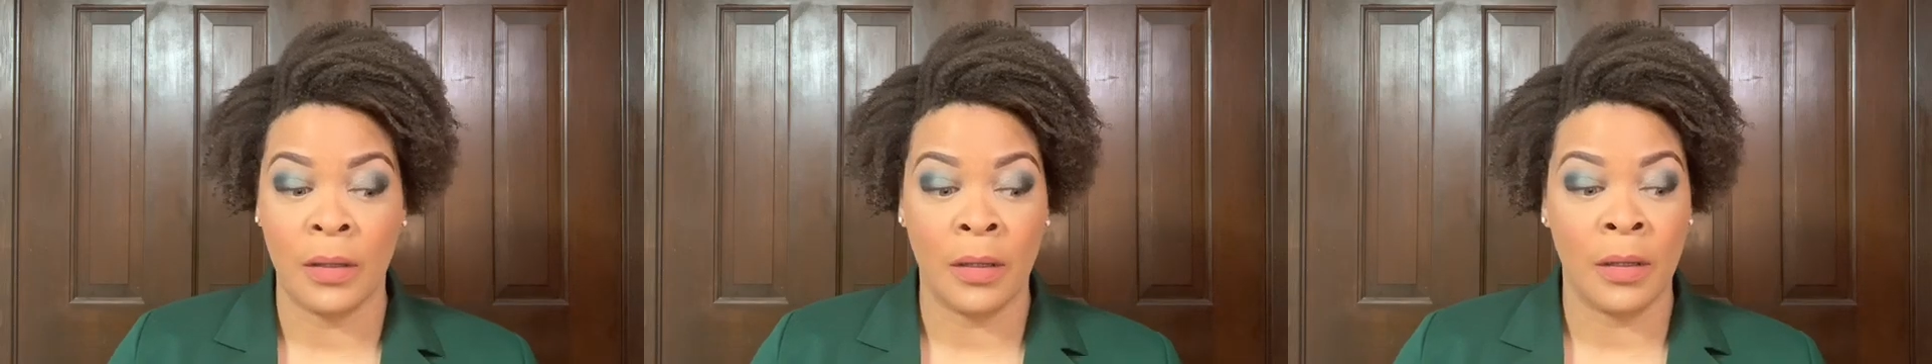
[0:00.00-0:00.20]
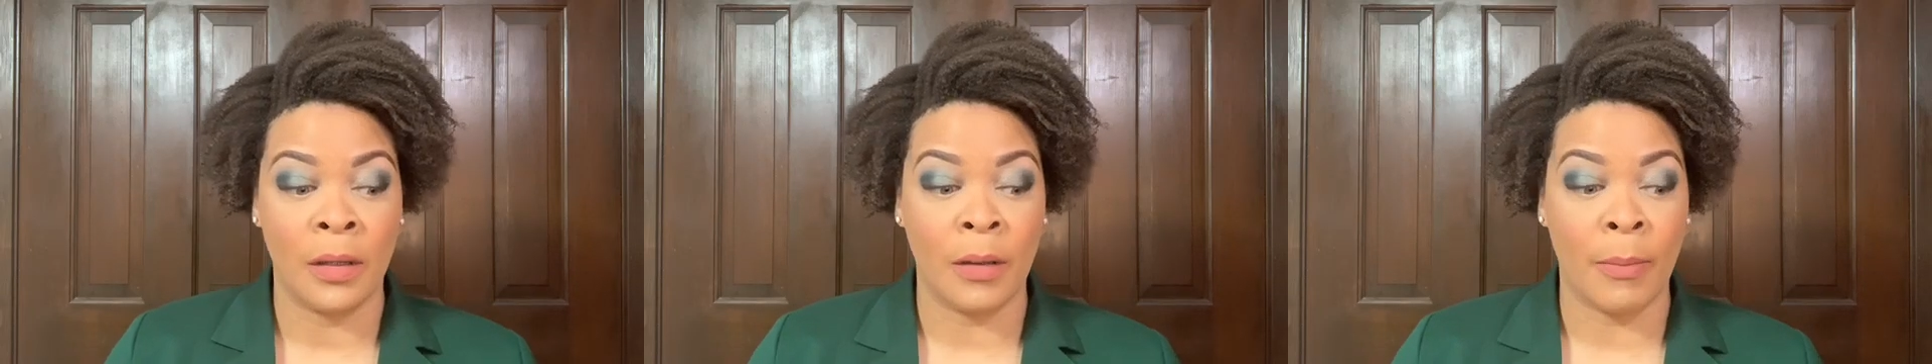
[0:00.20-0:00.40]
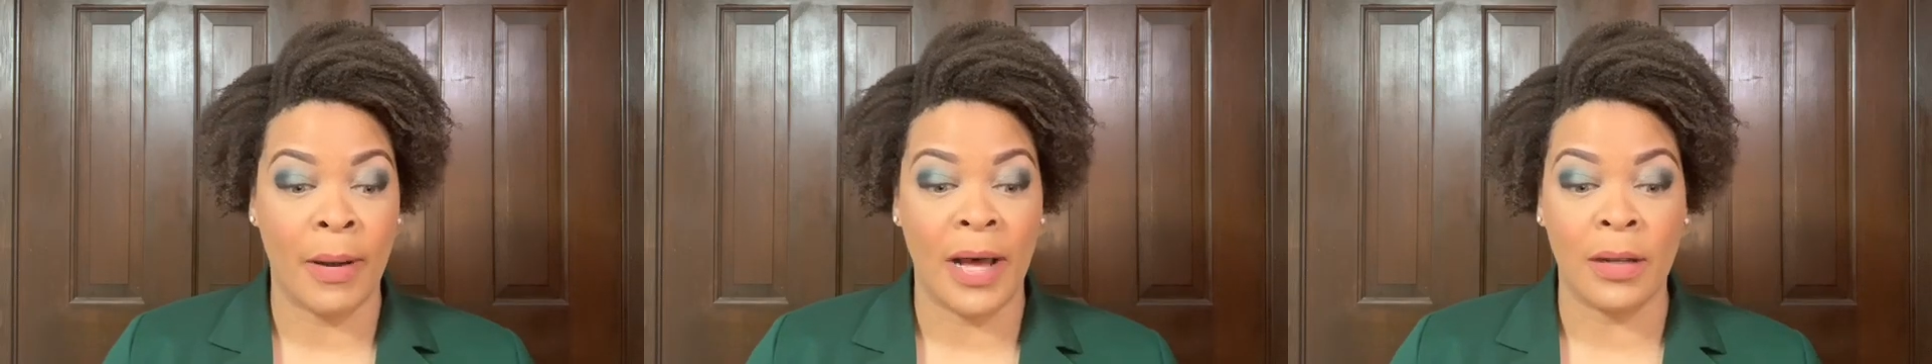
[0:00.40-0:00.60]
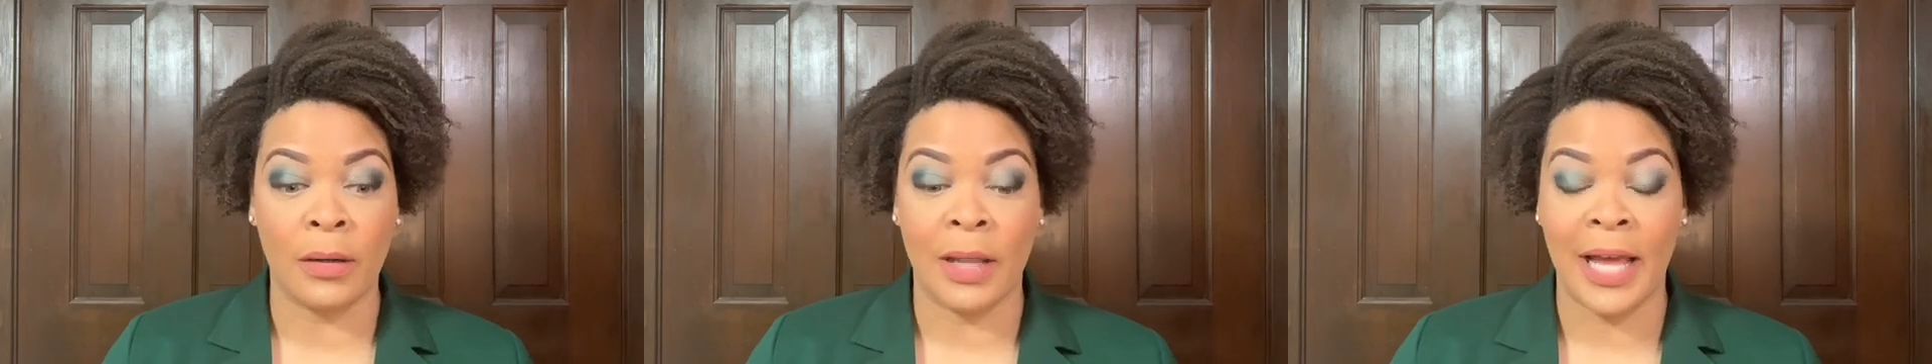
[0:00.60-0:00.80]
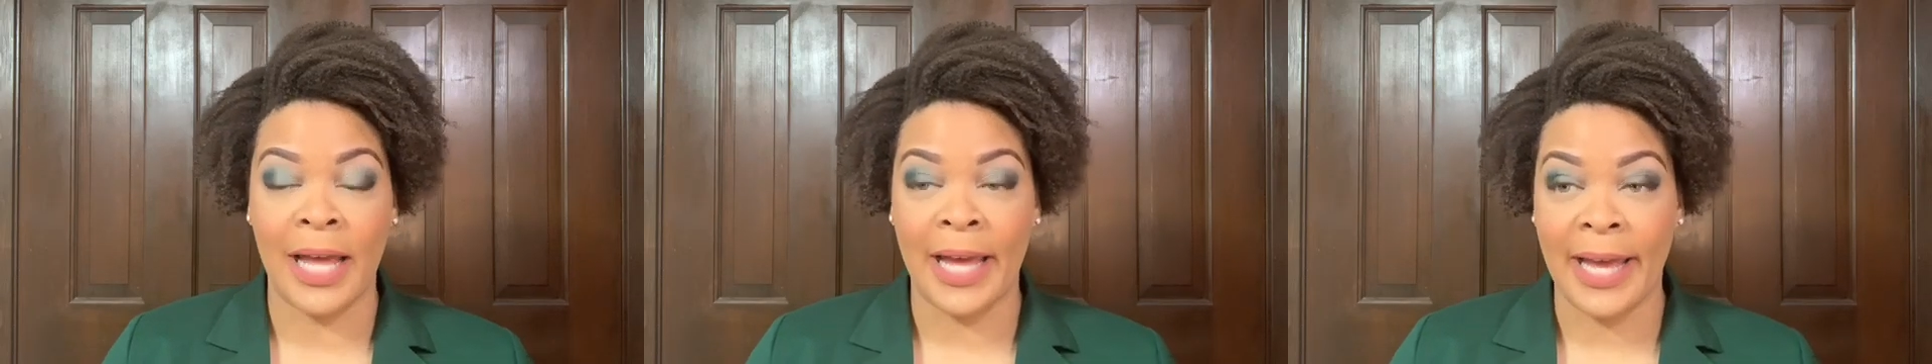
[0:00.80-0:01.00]
the bottle
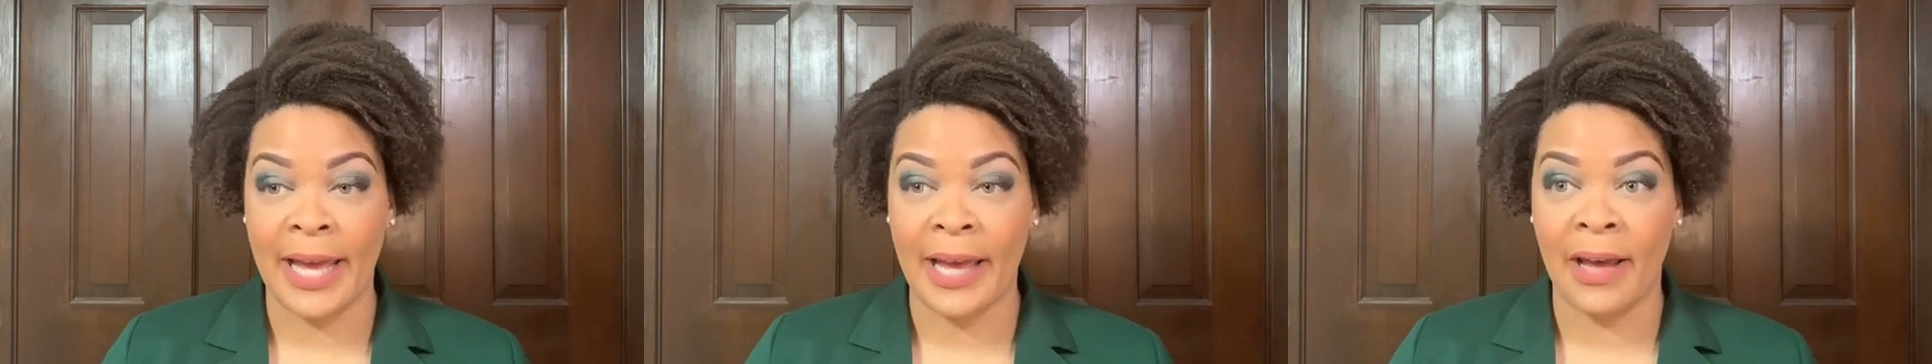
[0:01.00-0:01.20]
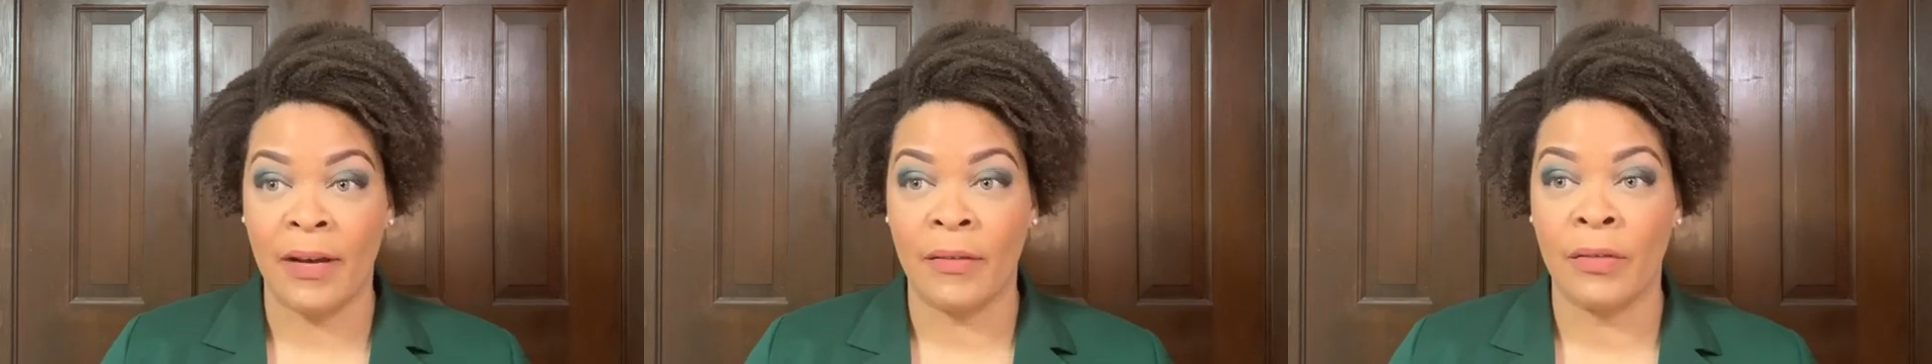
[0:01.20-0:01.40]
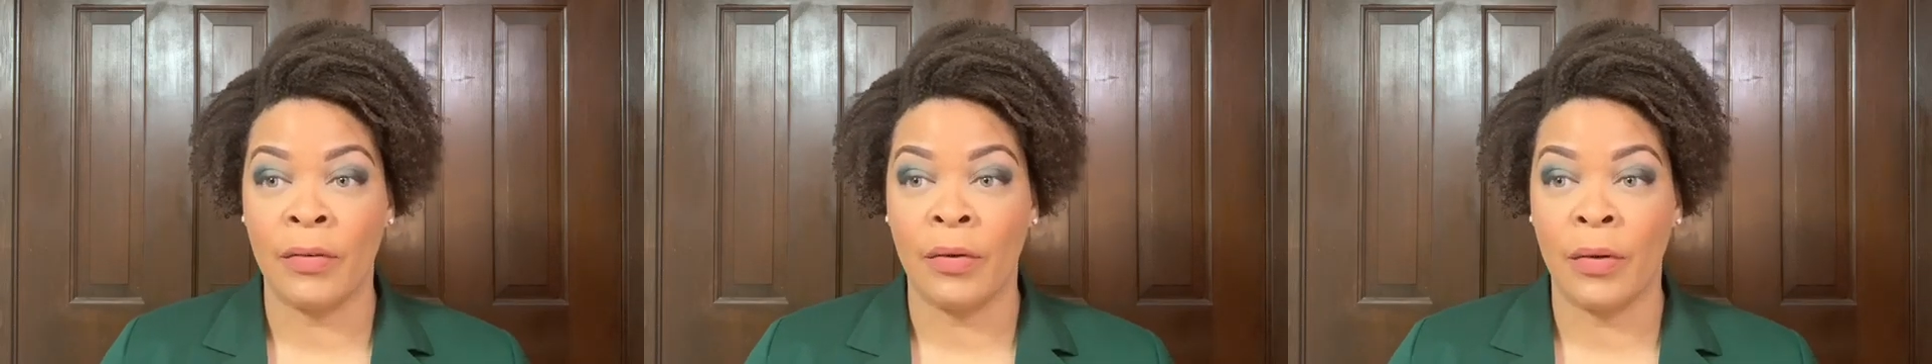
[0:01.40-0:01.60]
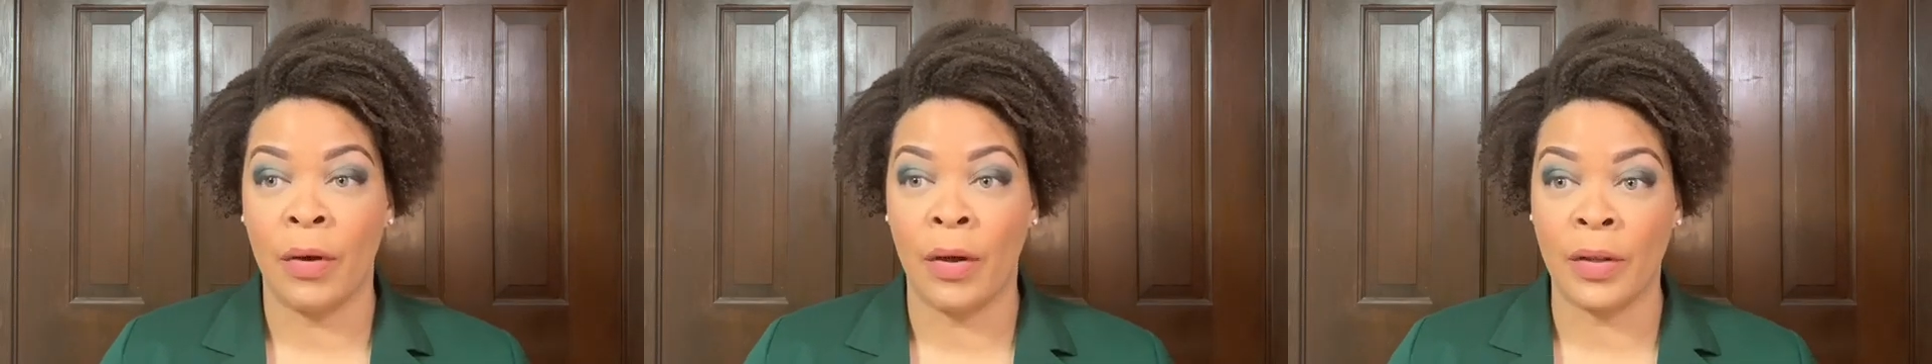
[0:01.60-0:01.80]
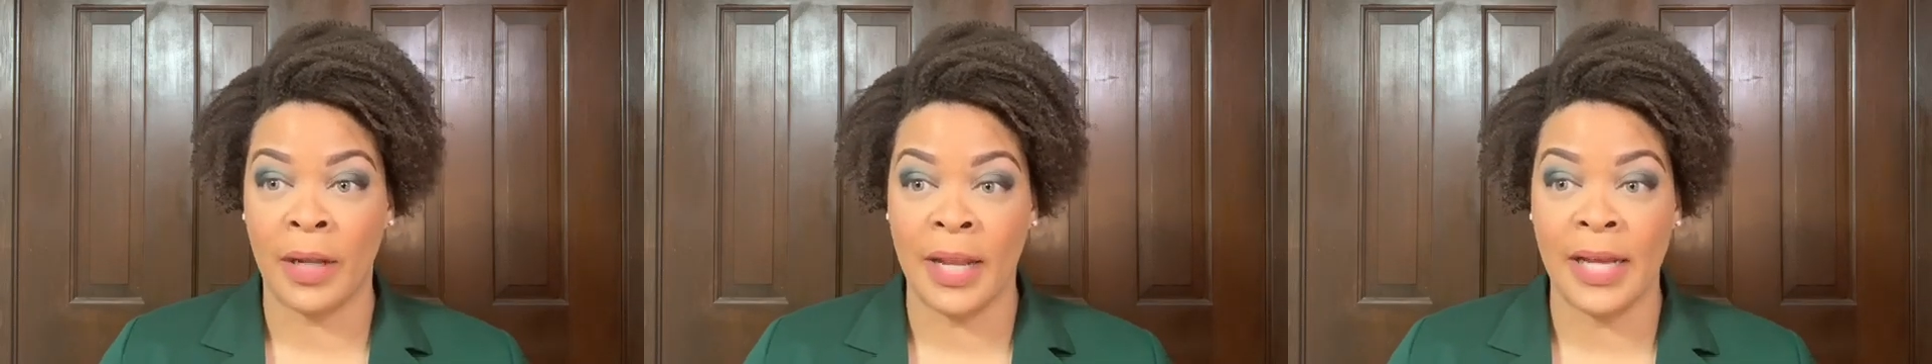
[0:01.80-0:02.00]
I have,
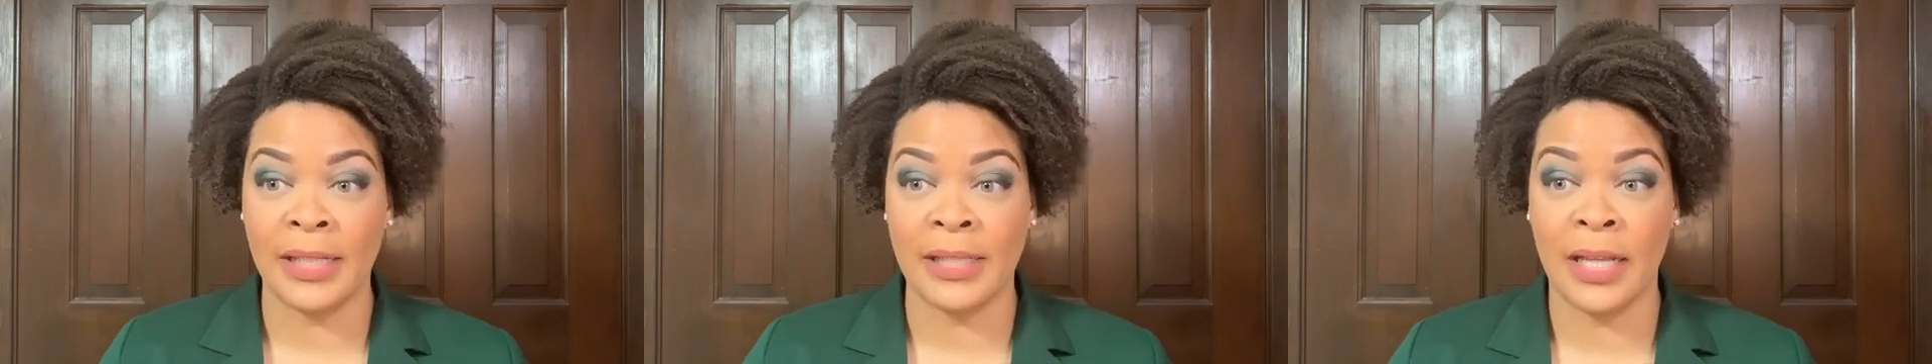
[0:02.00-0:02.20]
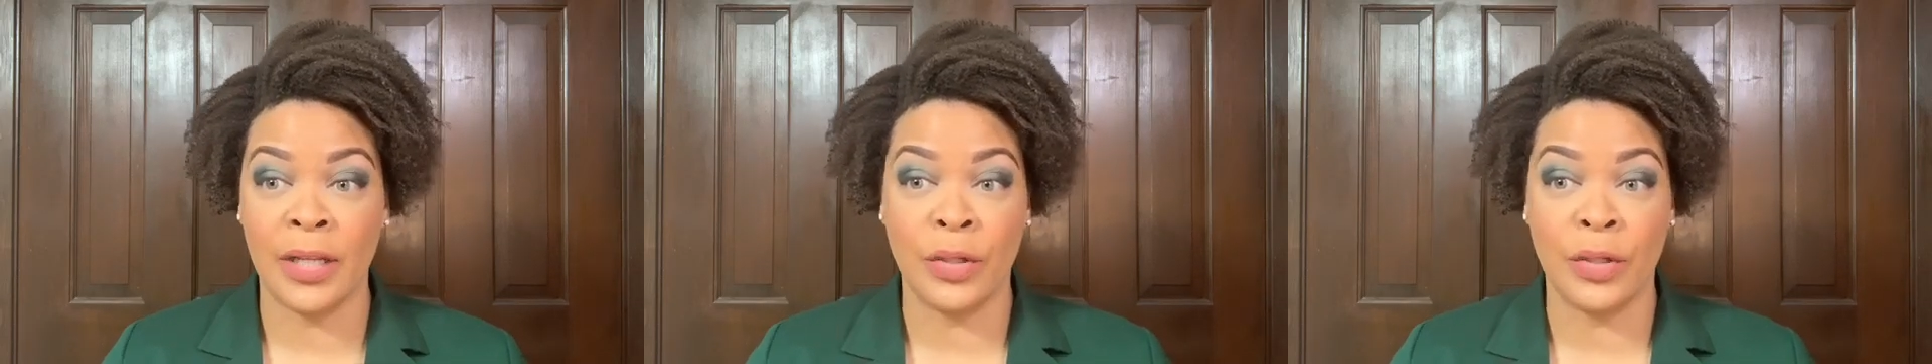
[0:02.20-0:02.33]
on the next set